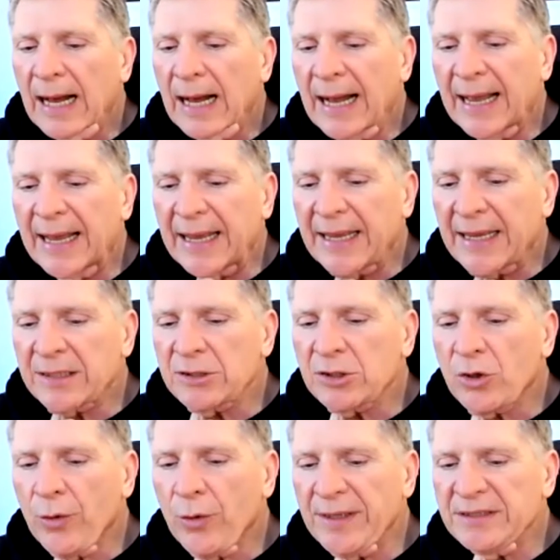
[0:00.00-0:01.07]
I
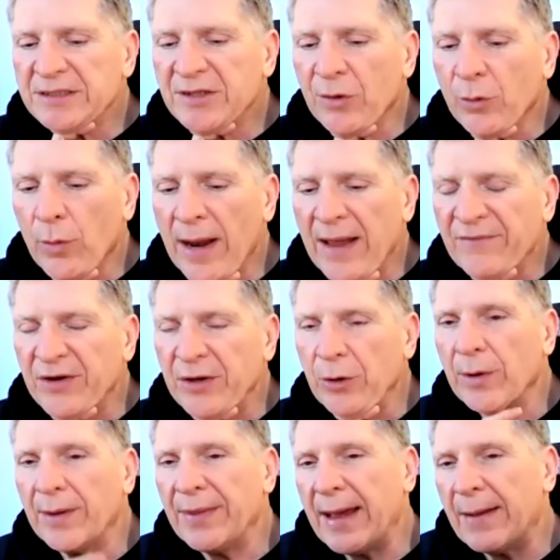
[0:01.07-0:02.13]
increased the revenue
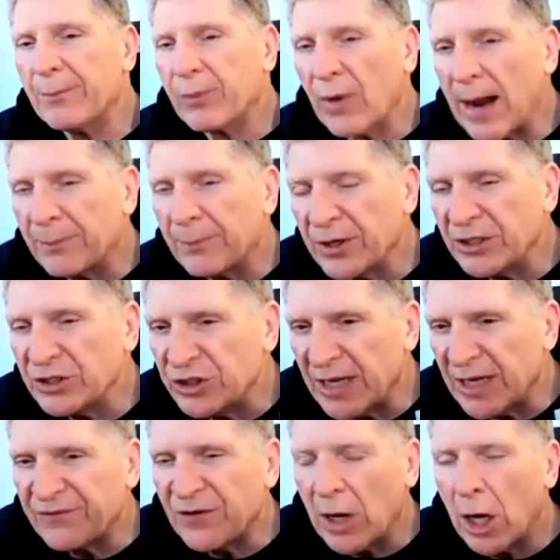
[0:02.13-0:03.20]
in that property,
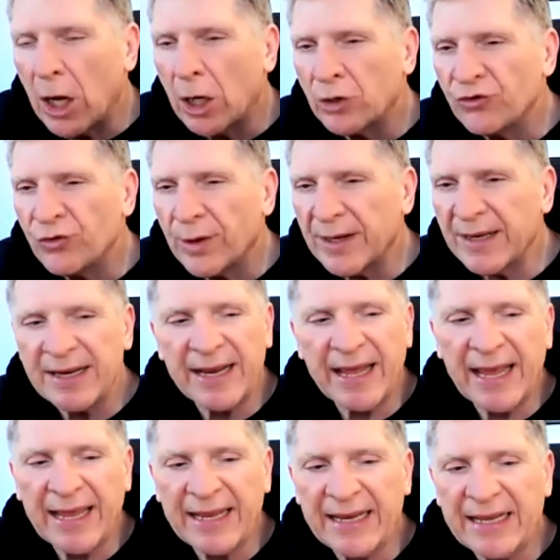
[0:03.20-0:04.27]
Jeff,
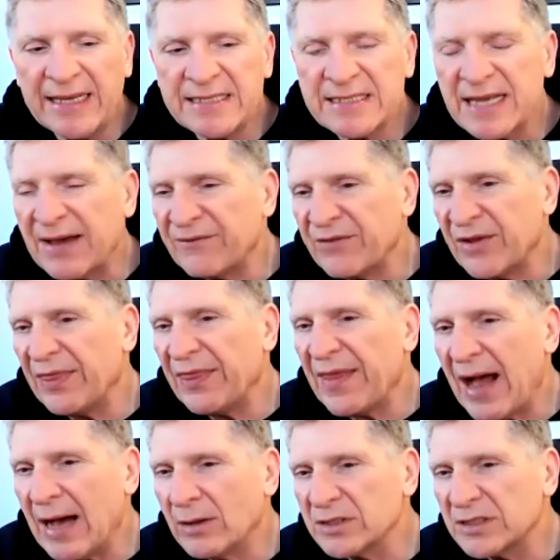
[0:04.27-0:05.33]

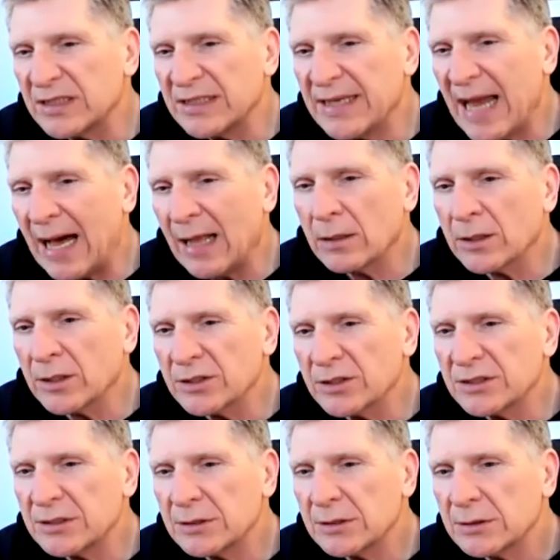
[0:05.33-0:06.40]

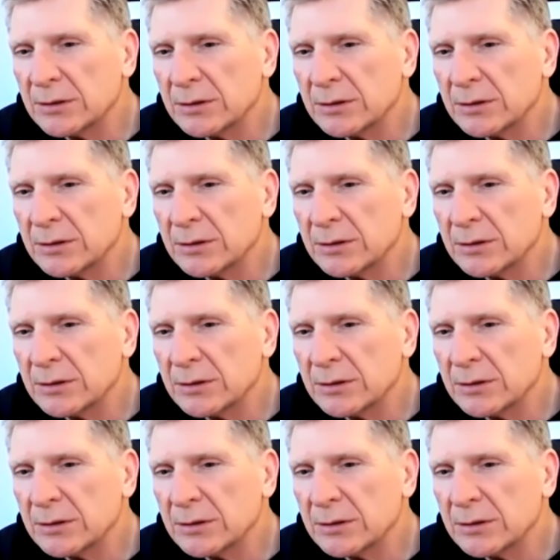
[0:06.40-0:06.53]
$187,000.